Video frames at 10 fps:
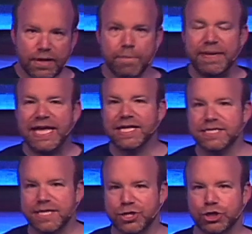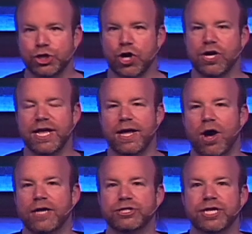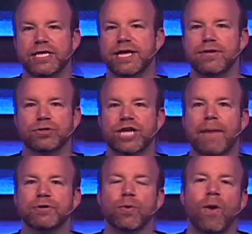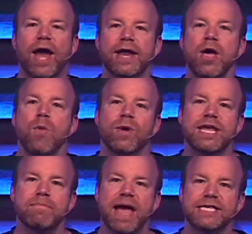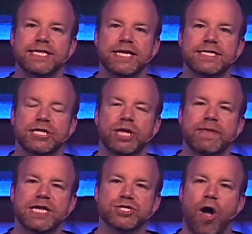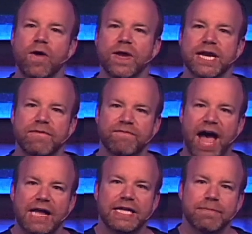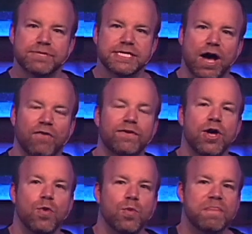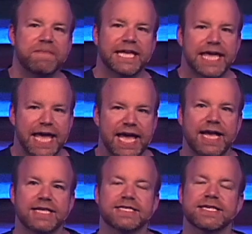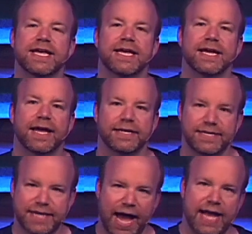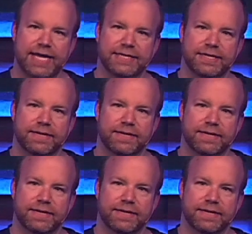begins this journey in Daniel chapter 1 when he makes the decision that he's not going to defile himself with the king's diet.